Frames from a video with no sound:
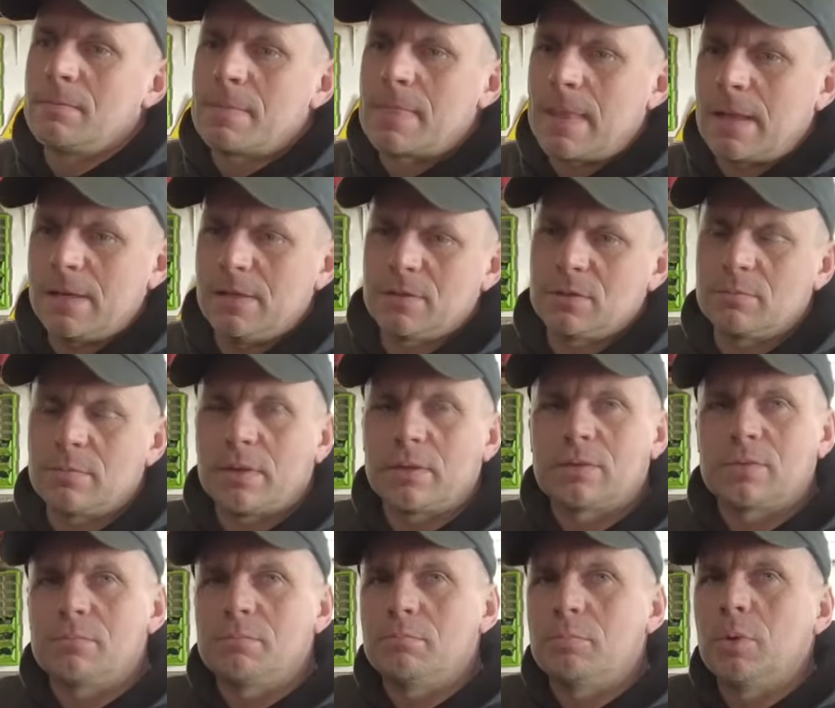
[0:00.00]
I need to make
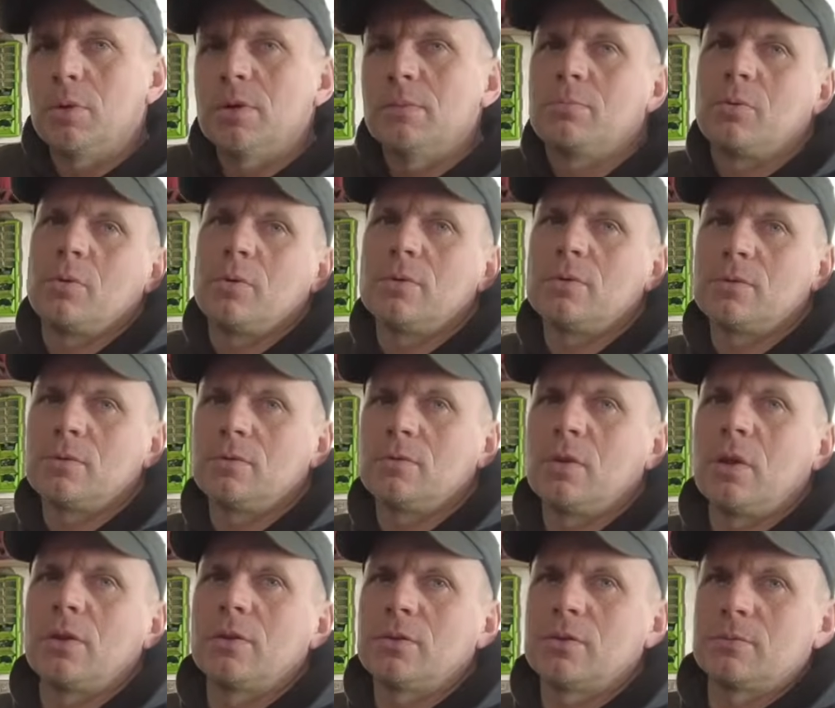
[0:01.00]
some bullet points,
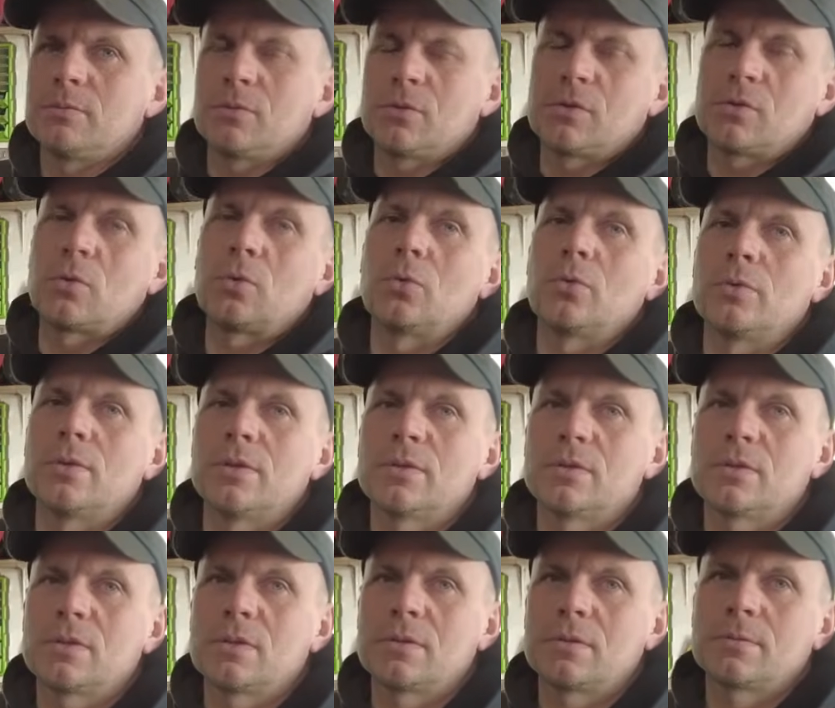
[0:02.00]
like some
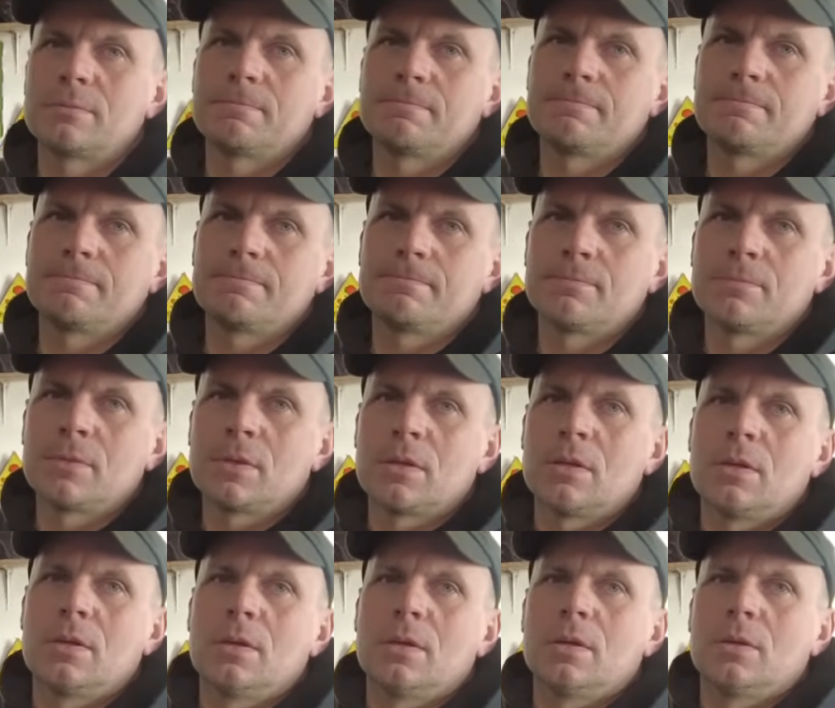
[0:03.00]
stories.
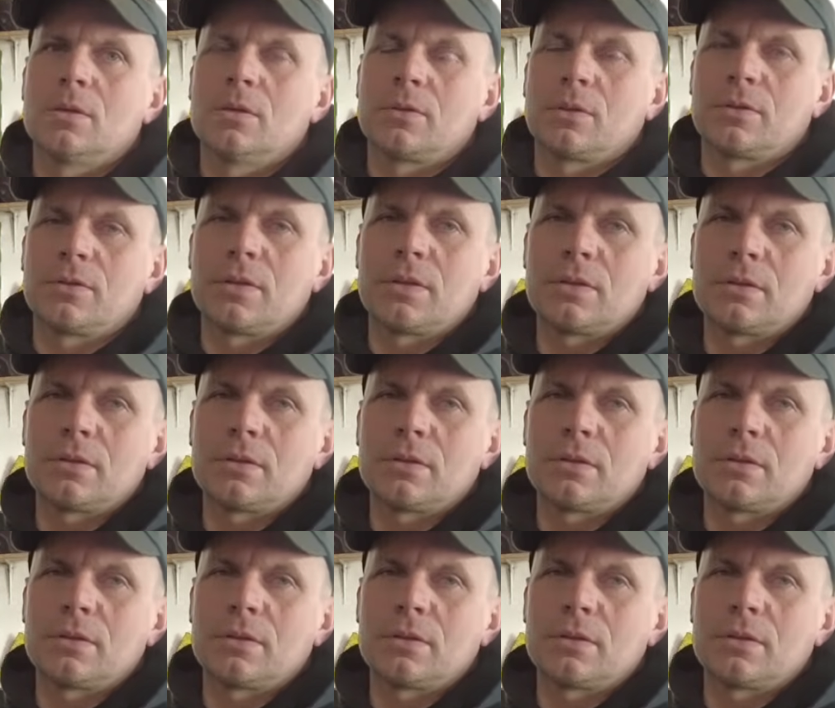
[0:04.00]
But I think